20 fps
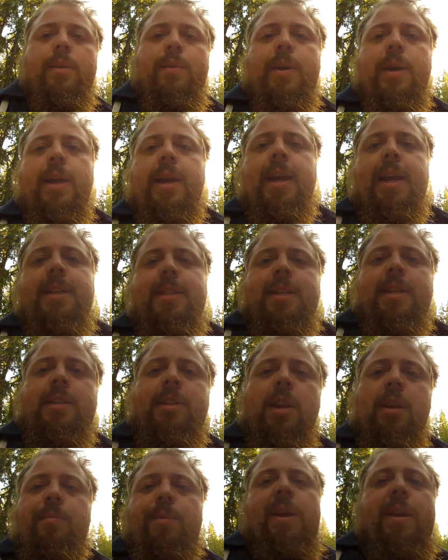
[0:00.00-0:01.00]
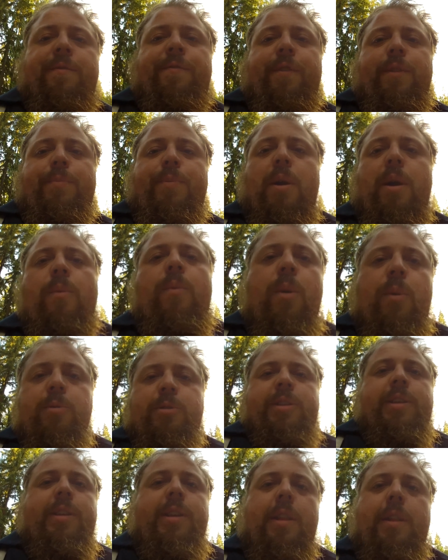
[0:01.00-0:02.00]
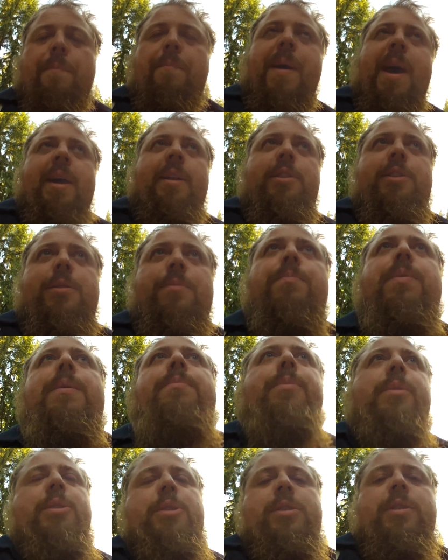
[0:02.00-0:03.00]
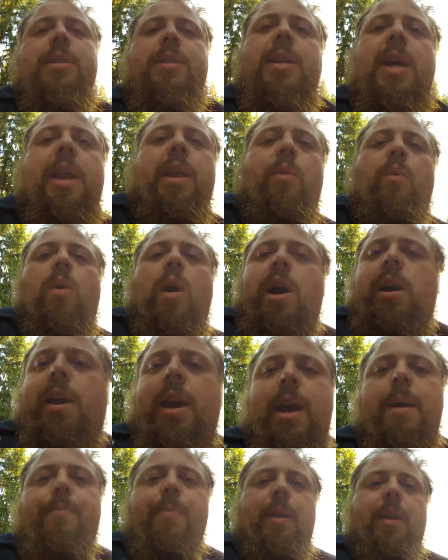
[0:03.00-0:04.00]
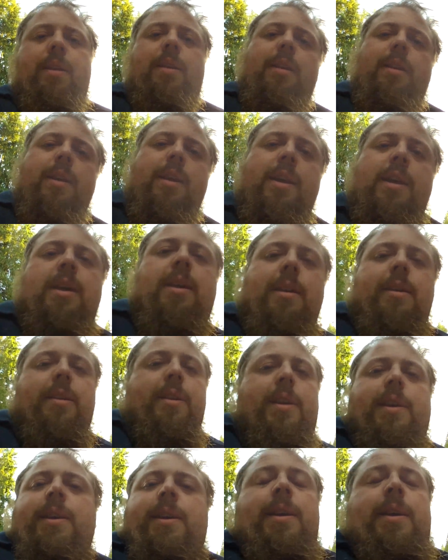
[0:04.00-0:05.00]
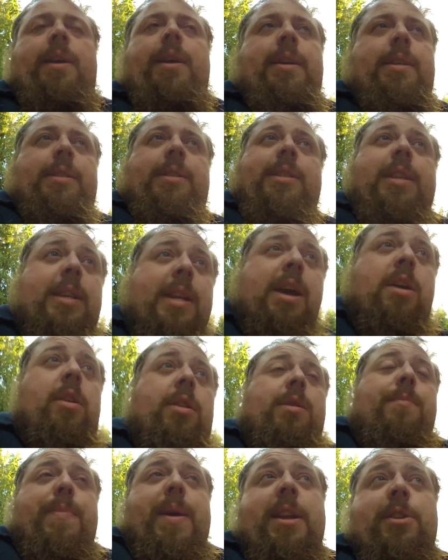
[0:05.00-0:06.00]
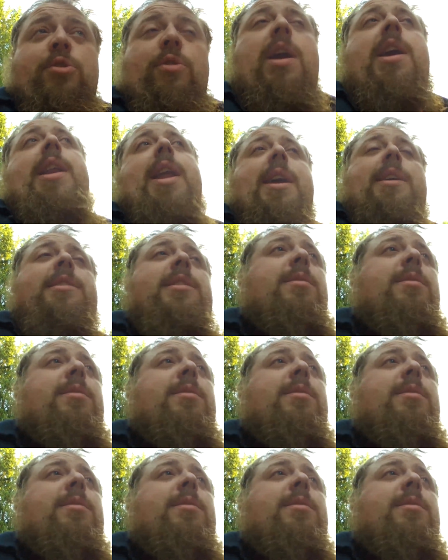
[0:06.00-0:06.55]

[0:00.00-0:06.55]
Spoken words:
Well, I guess that's going to be it for the part where we're sitting on the bench. Some people just decided to walk up and sit down at the bench right next